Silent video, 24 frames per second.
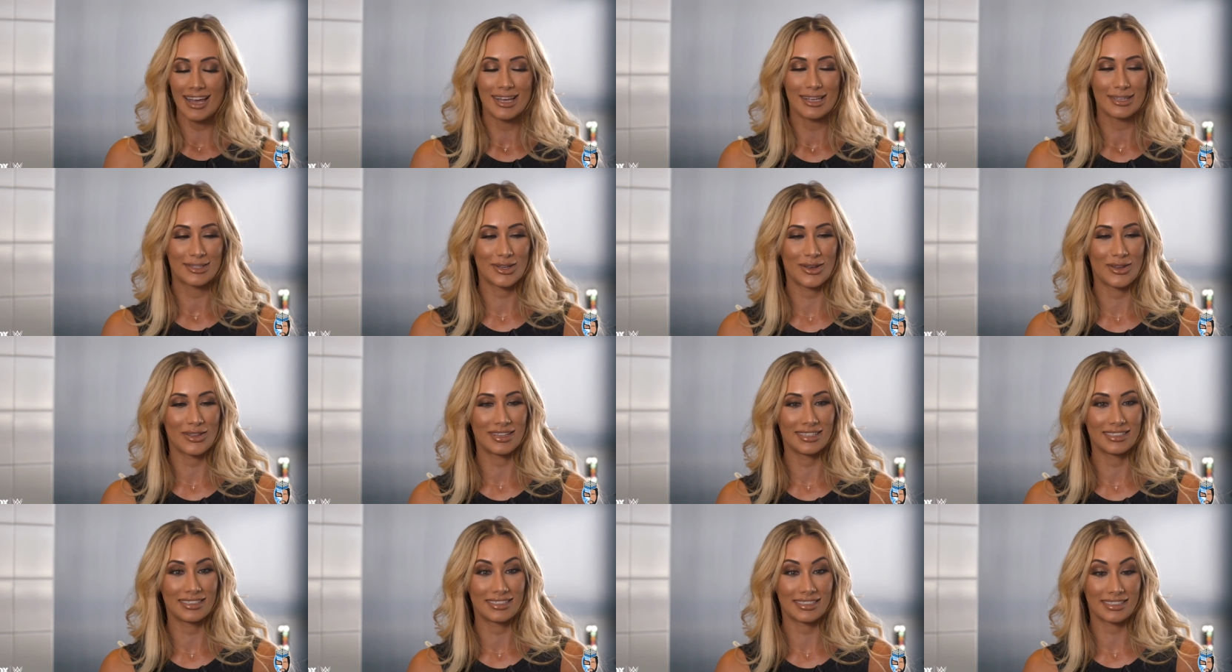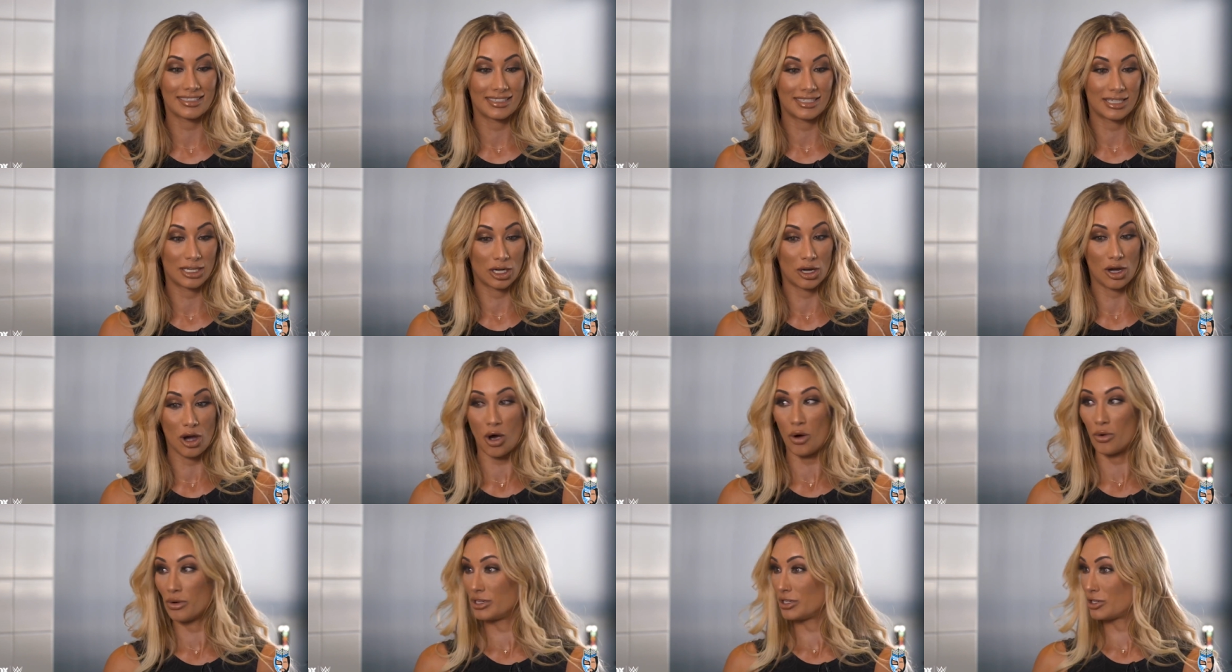So then to
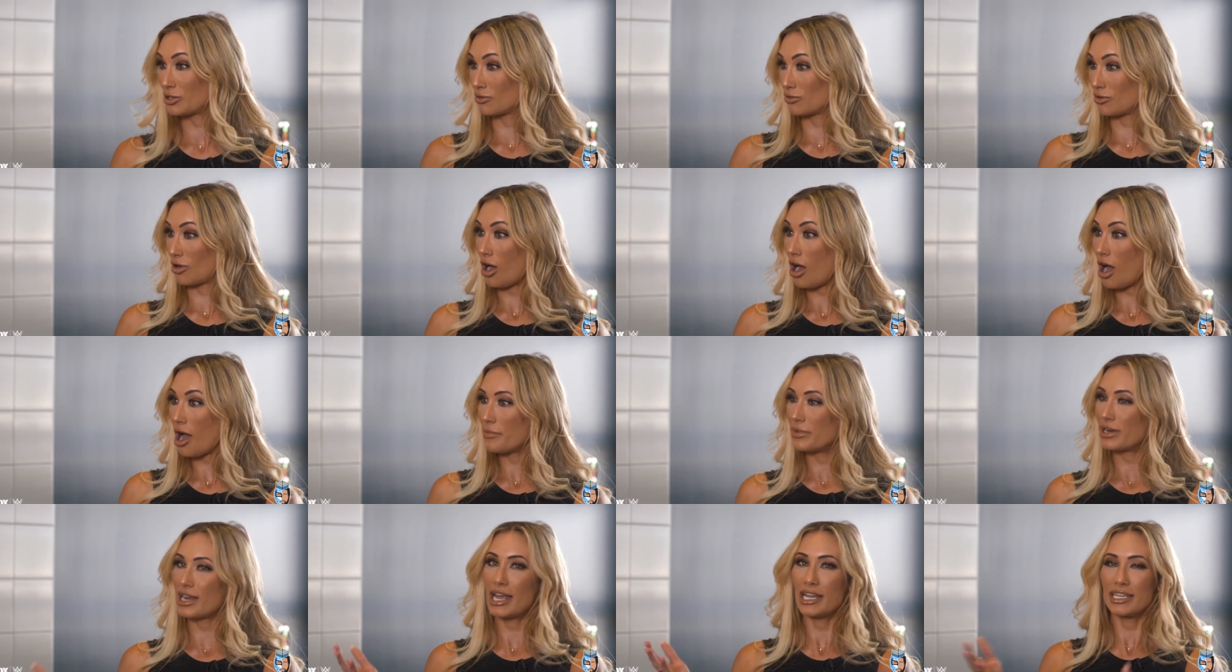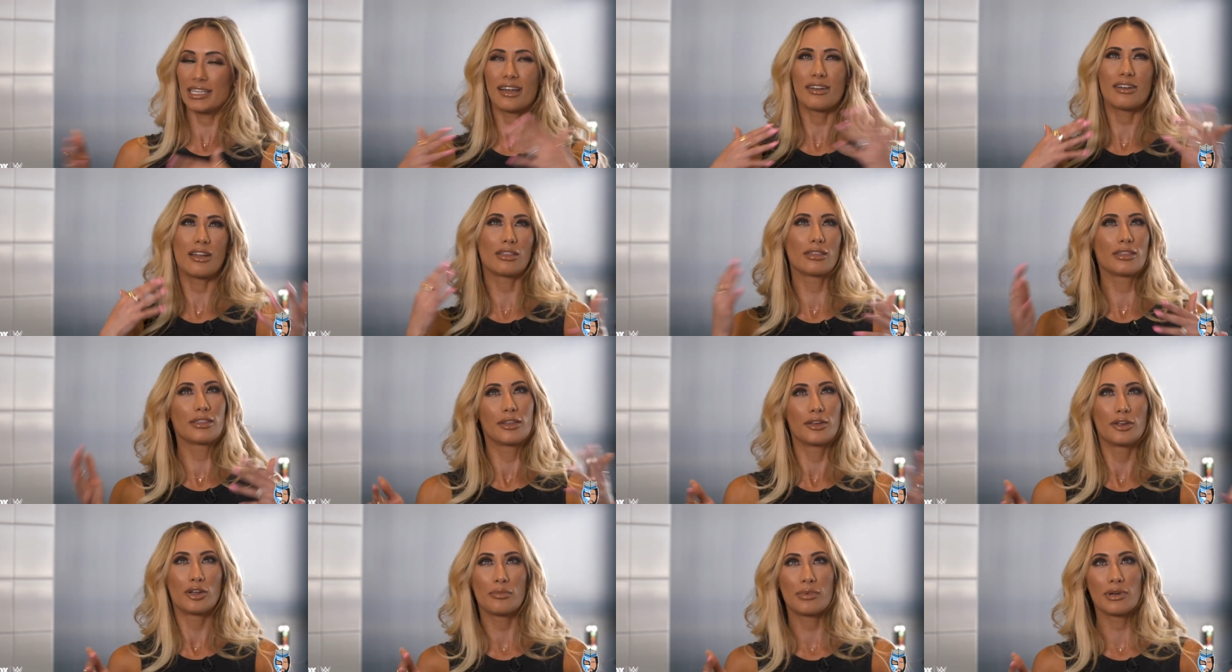go into Raw, I mean, I had done a
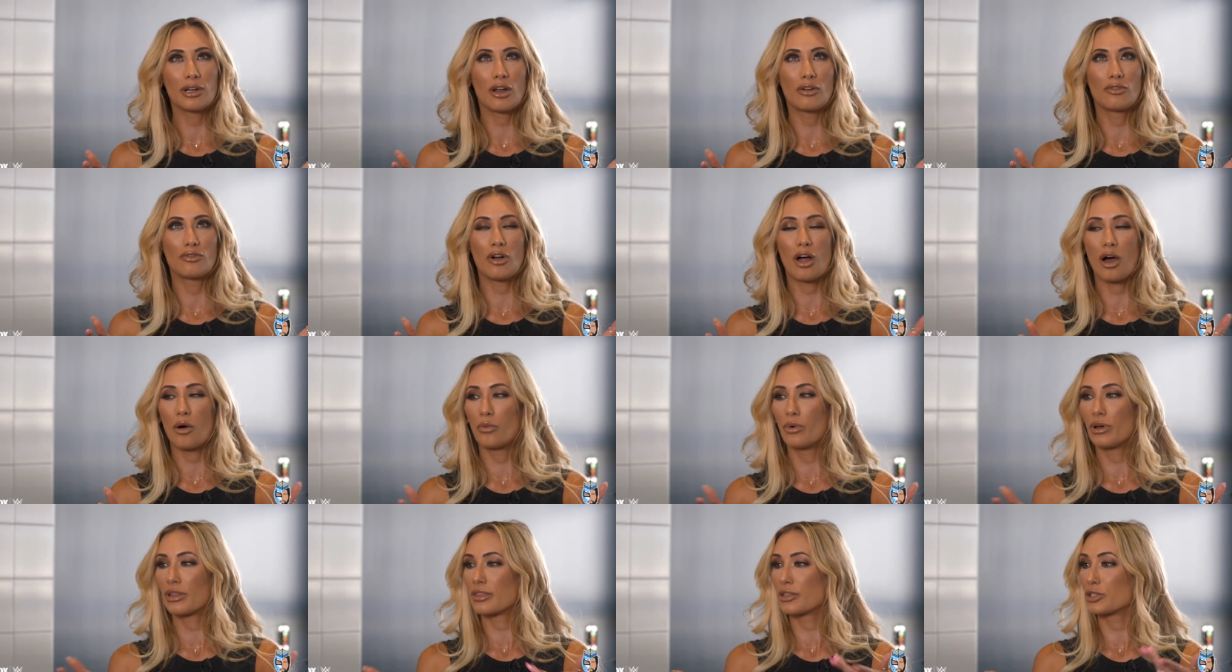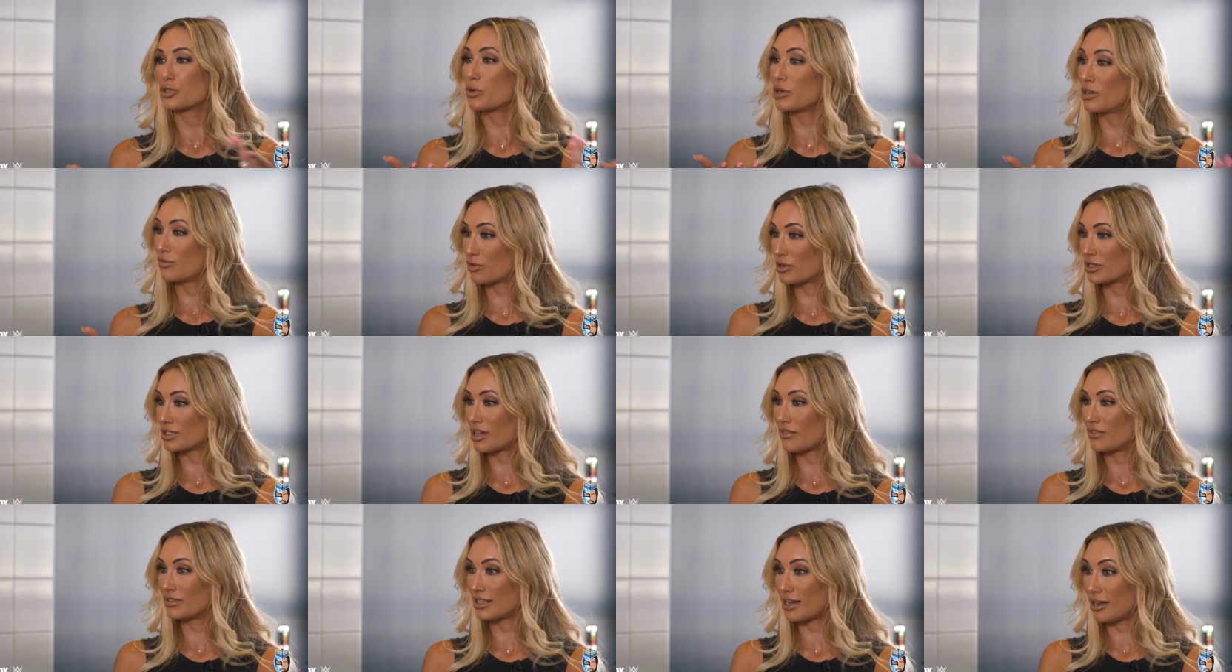little bit on Raw with the 24
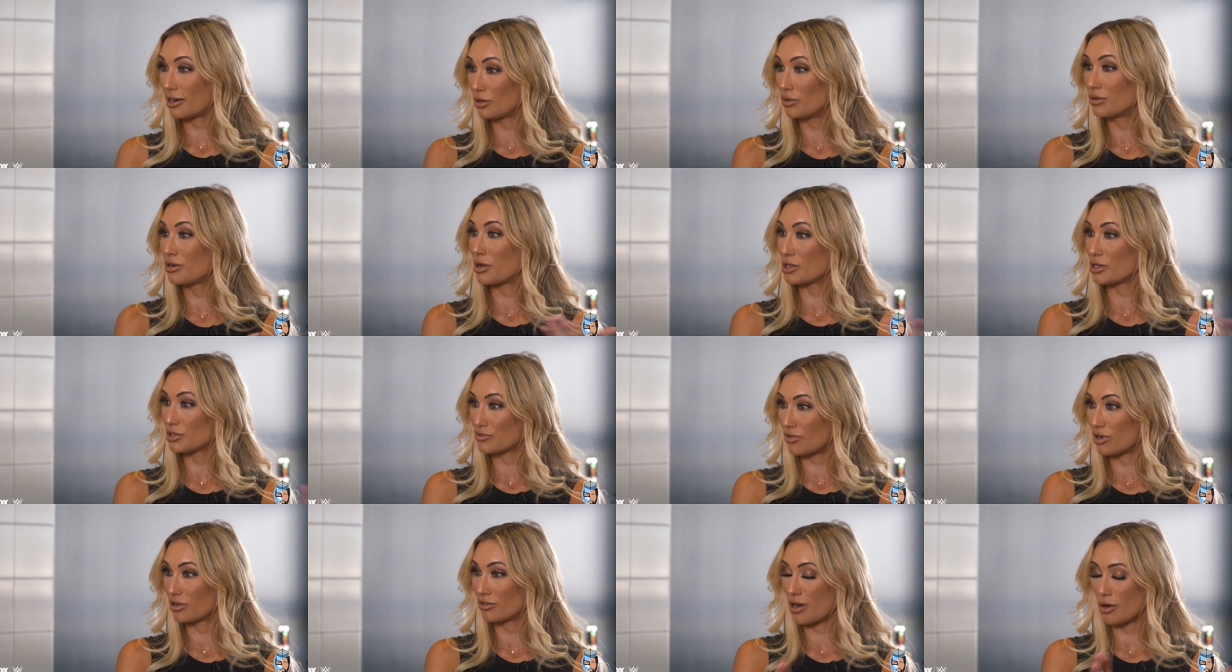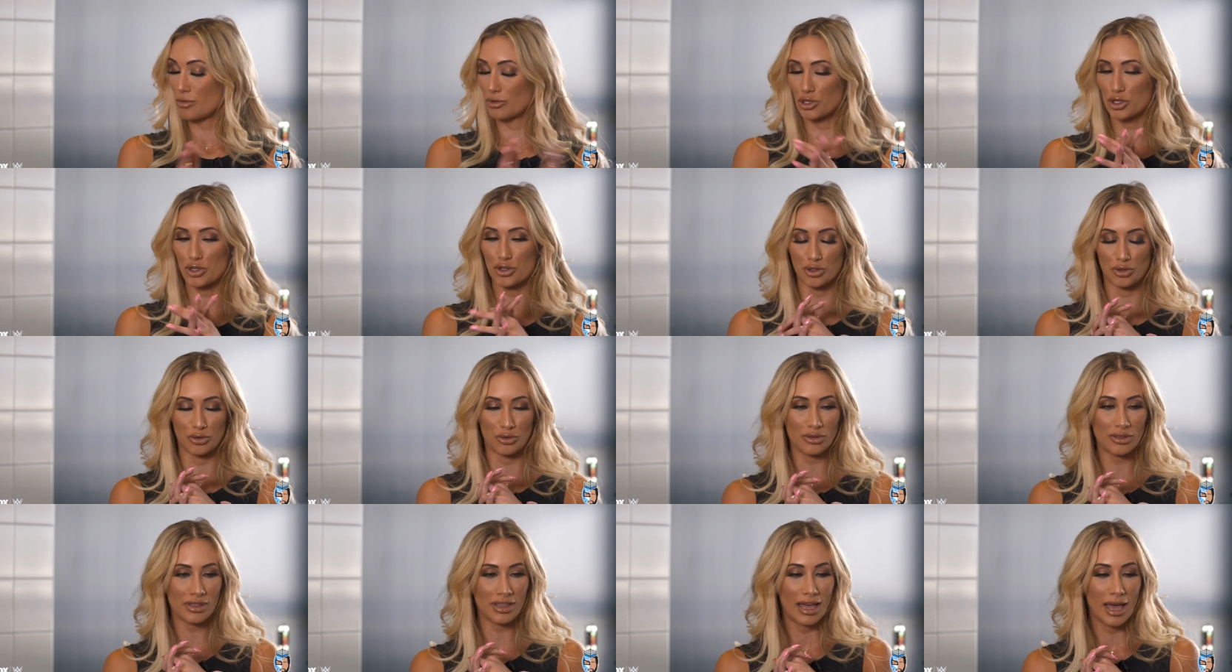7 title when I was running around with
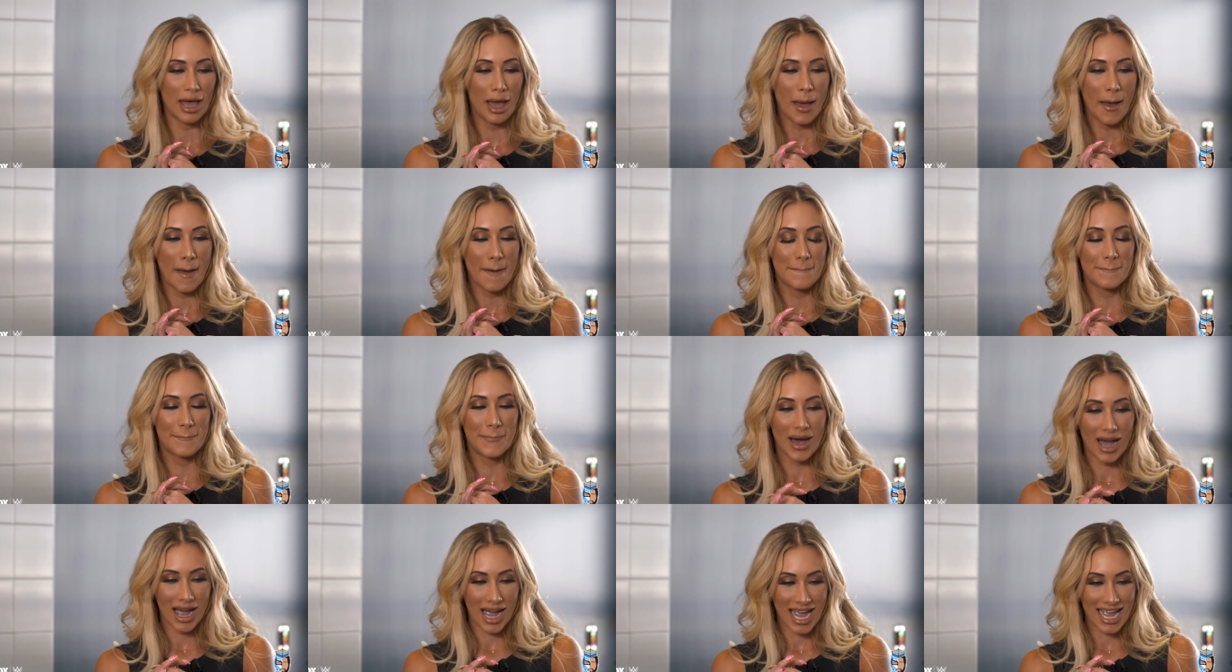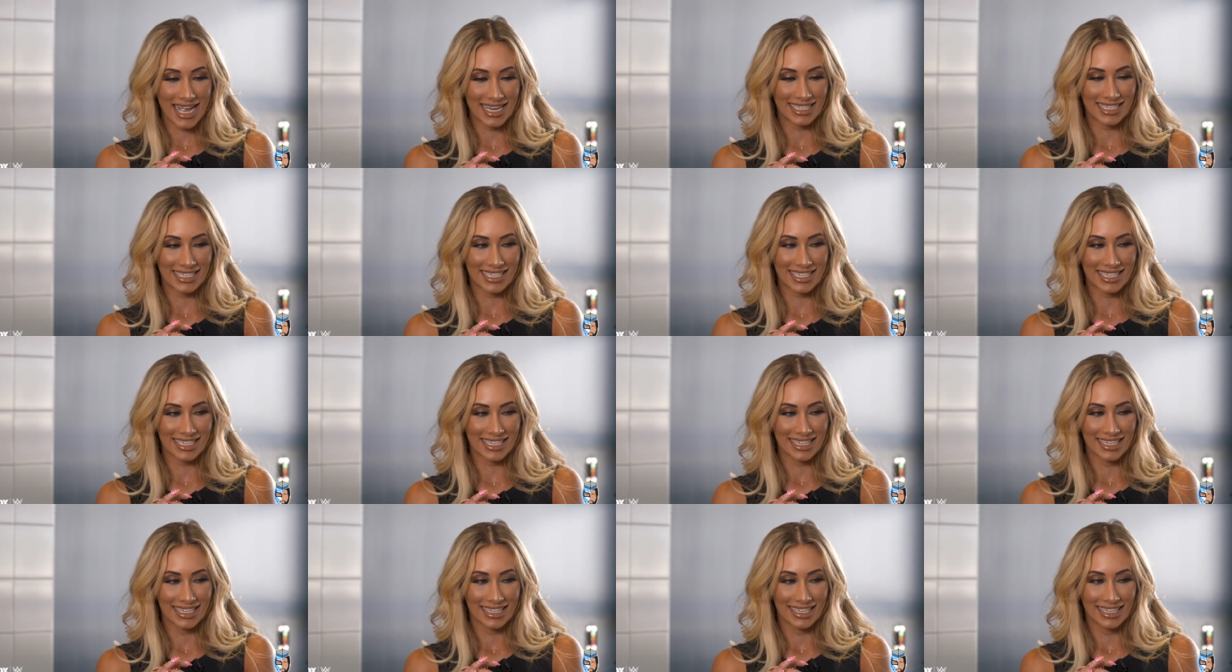Truth, but
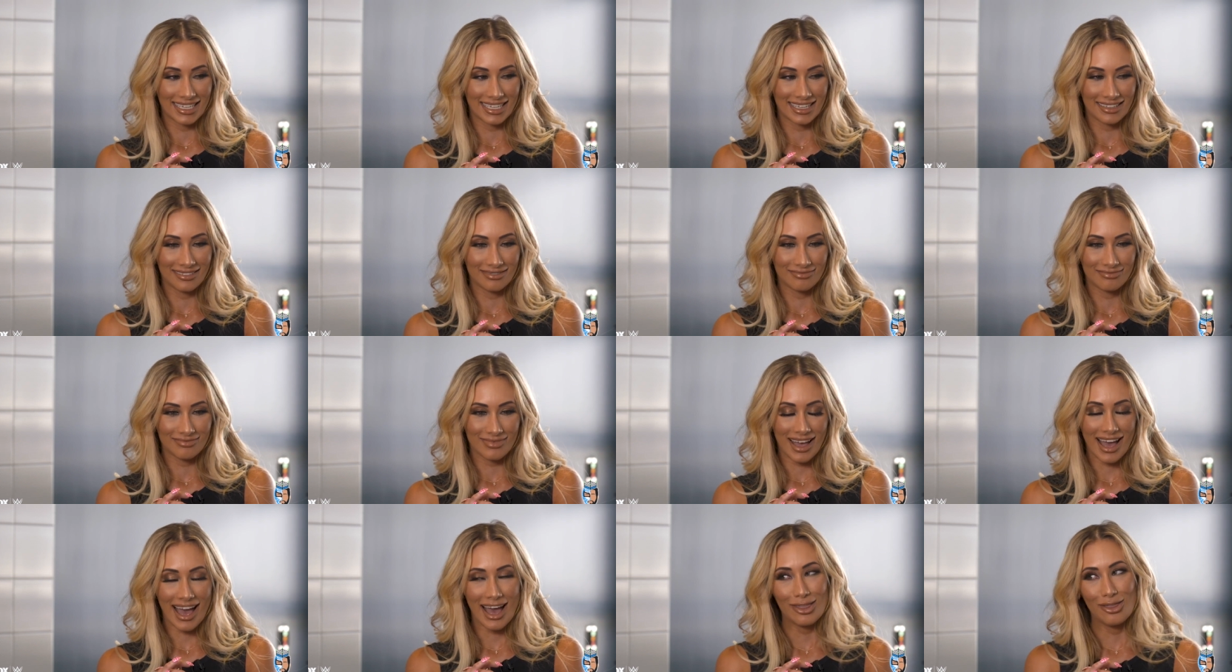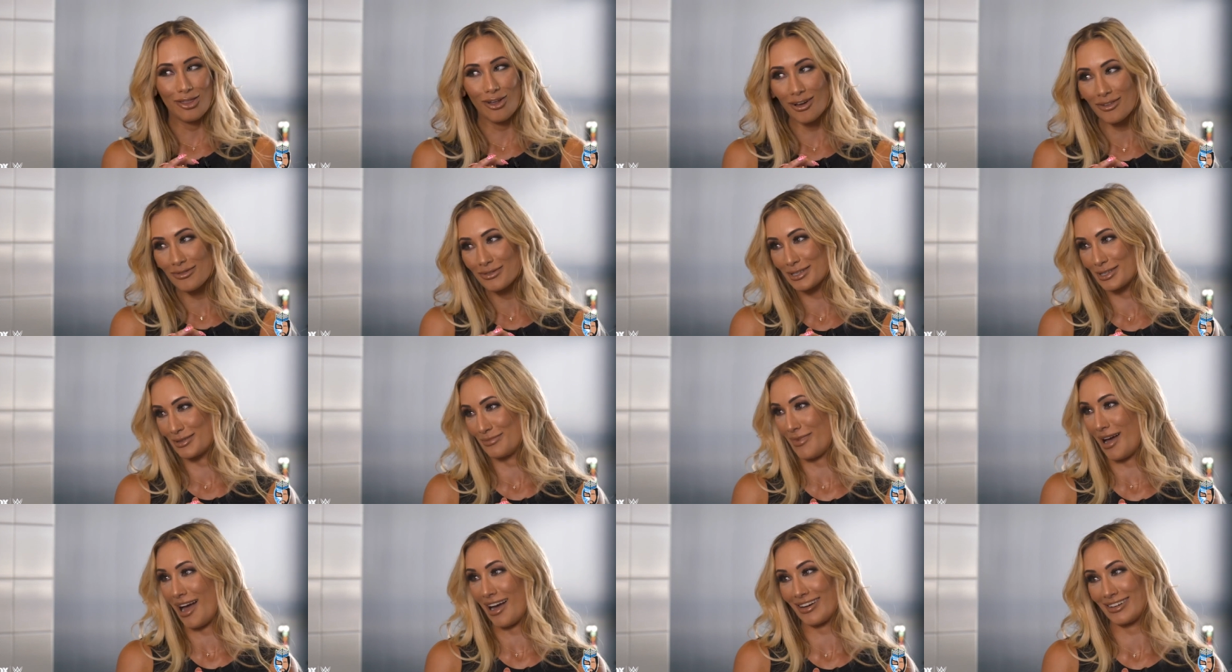I love
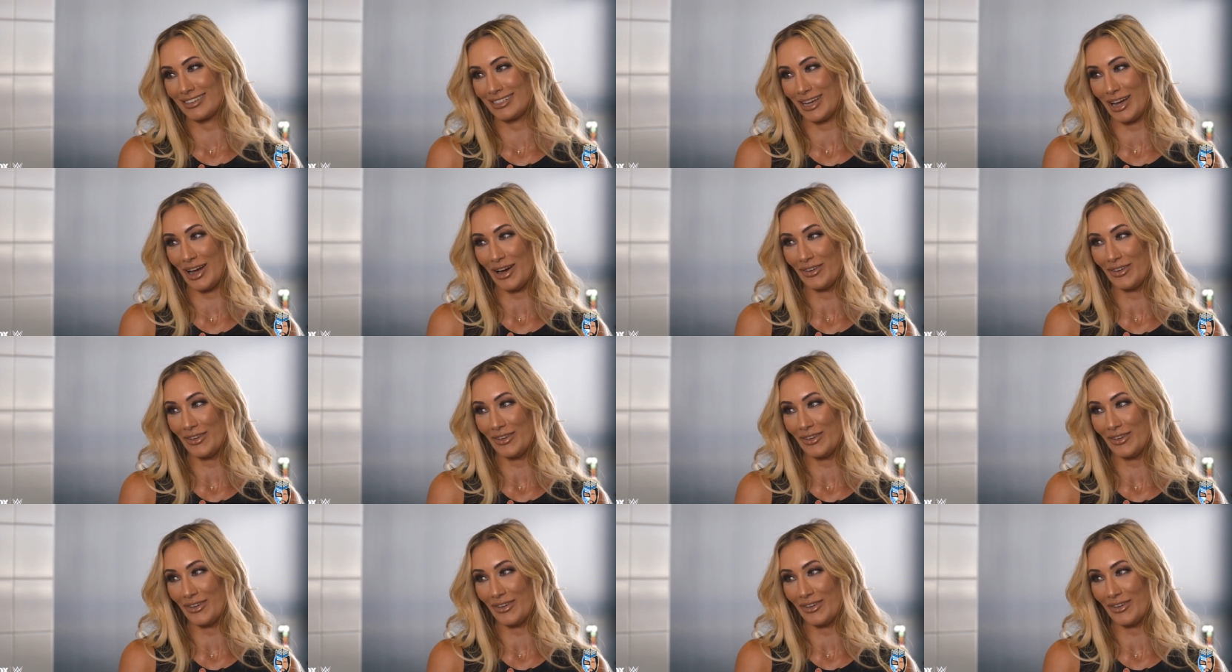SmackDown.